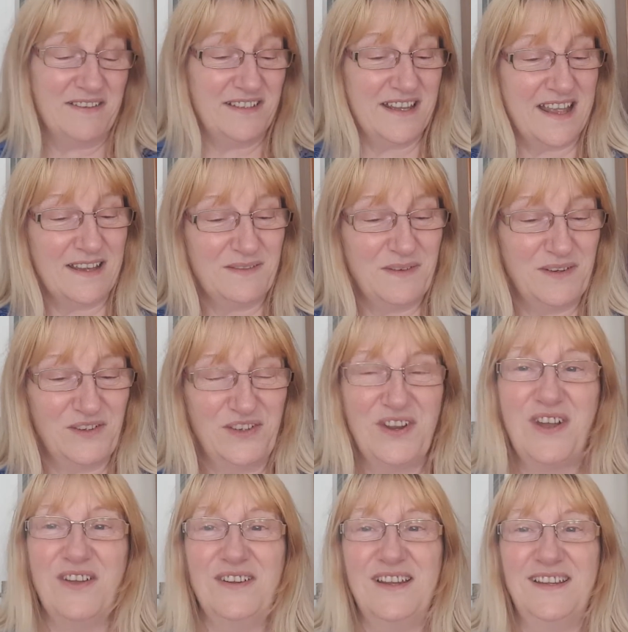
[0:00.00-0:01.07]
so that's what
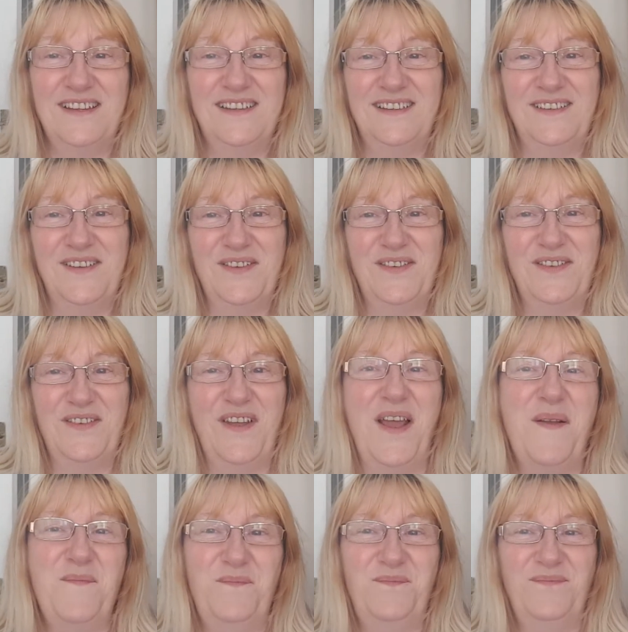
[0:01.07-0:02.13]
Sian's done
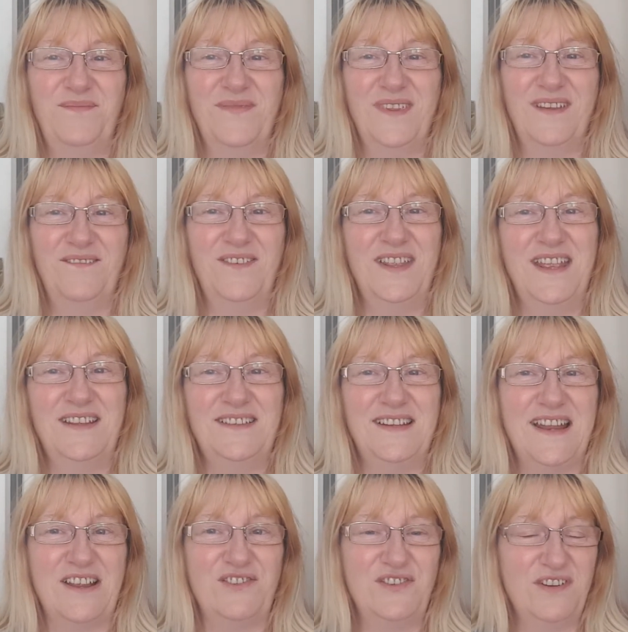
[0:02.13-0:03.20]
um, for the
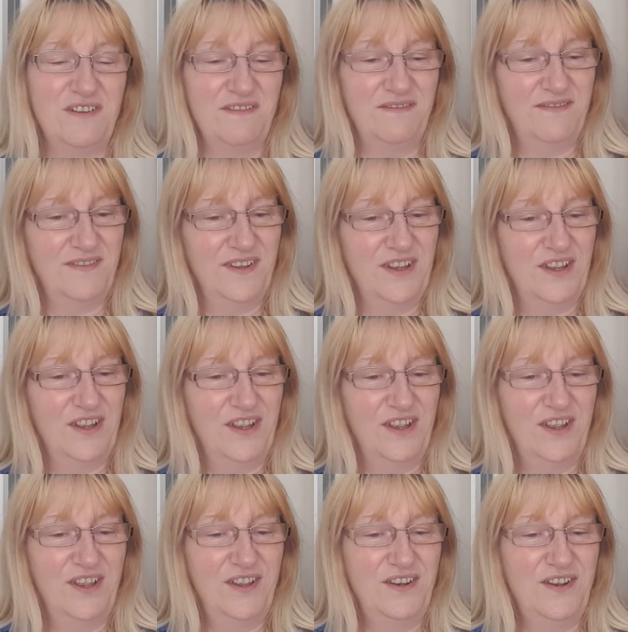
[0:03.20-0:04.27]
international
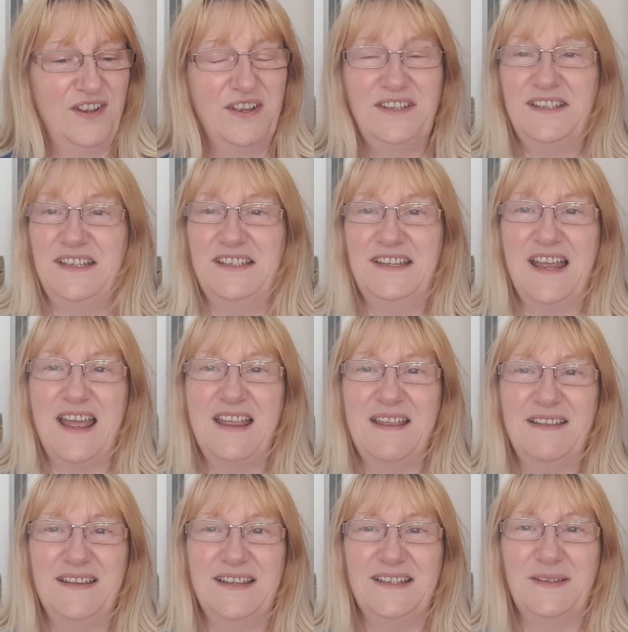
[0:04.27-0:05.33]
Nurses
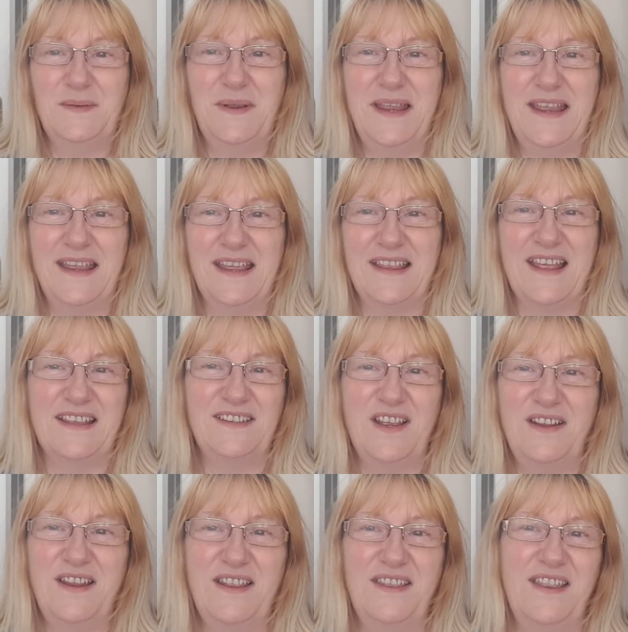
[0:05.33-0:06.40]
Day this week. That's the
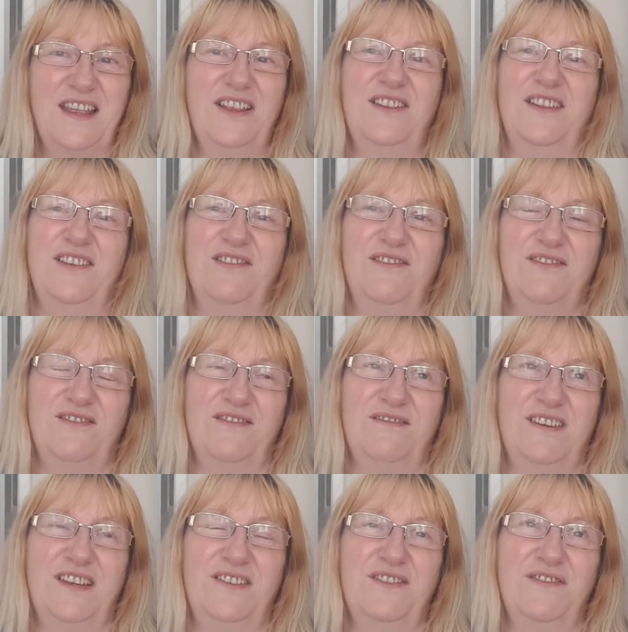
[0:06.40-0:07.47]
only thing that
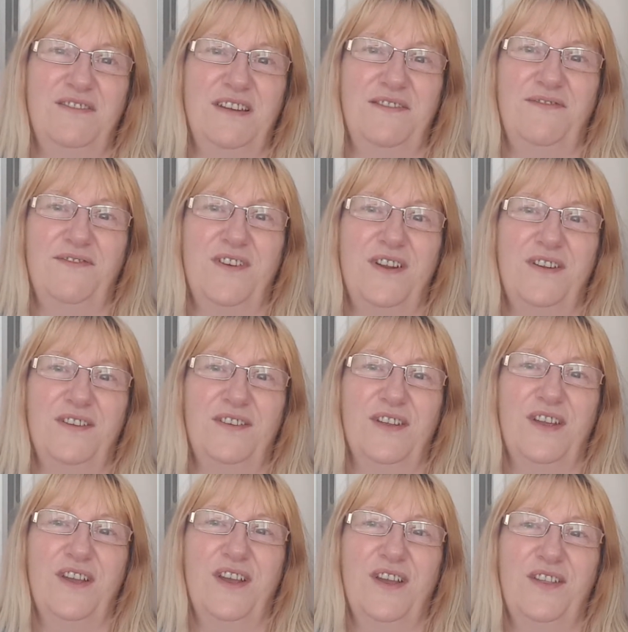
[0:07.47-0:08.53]
she's done different.
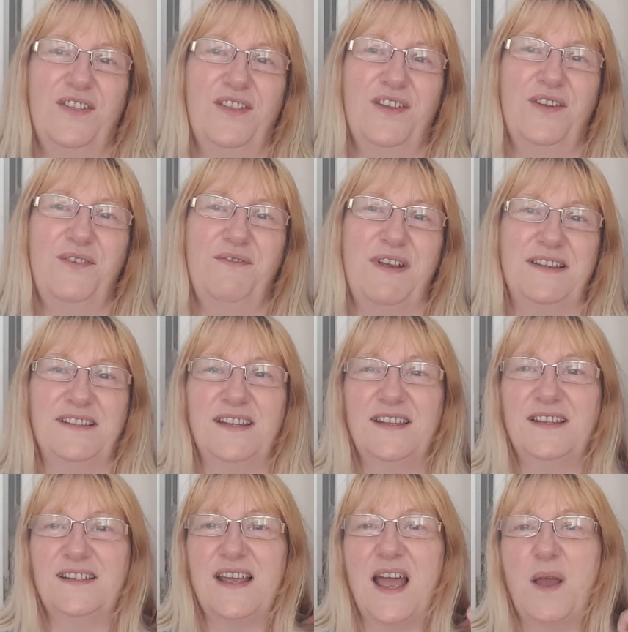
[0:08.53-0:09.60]
The rest
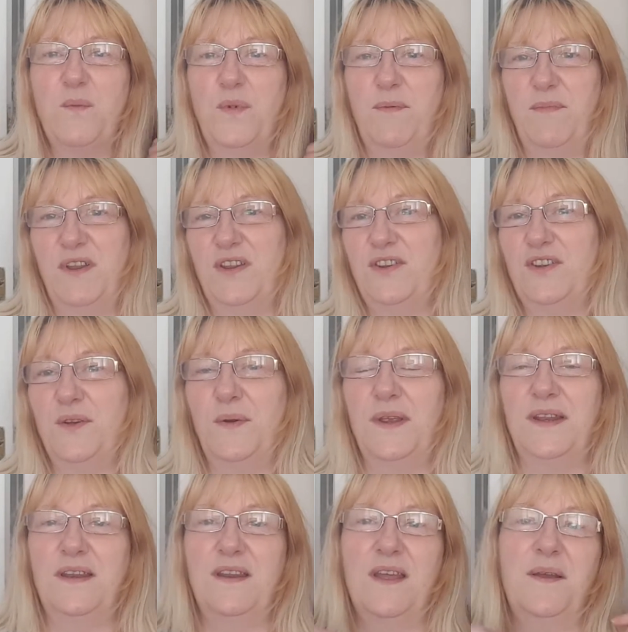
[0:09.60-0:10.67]
of the time we've been
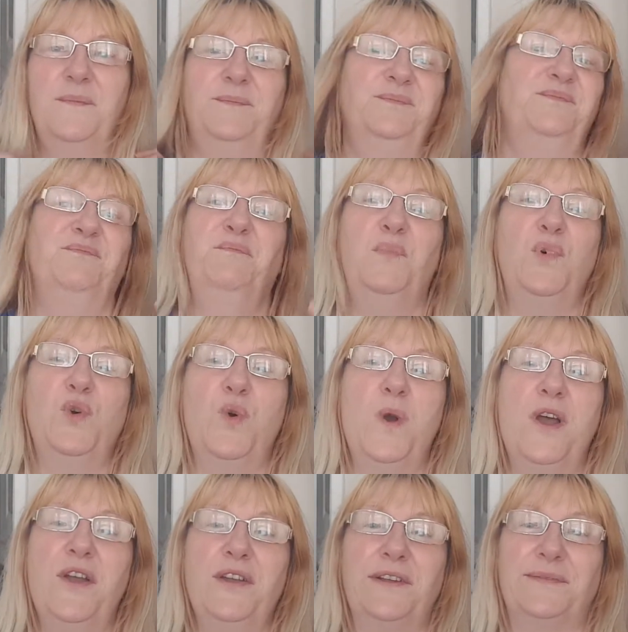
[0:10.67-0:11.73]
doing um,
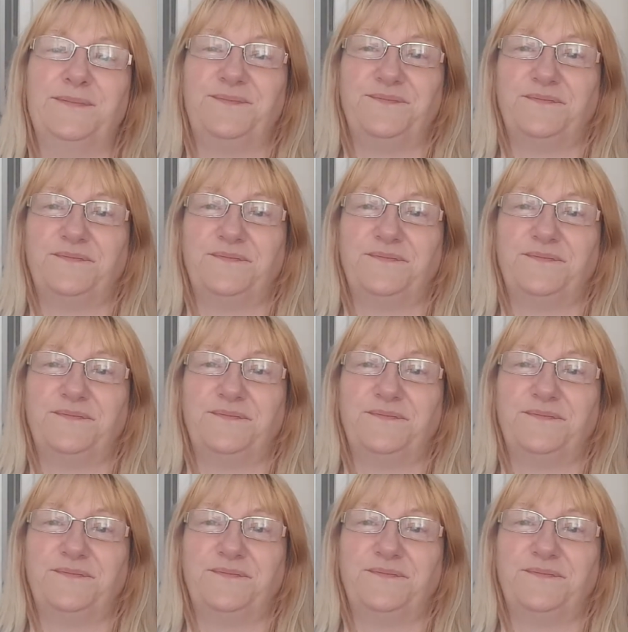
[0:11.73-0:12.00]
bookwork.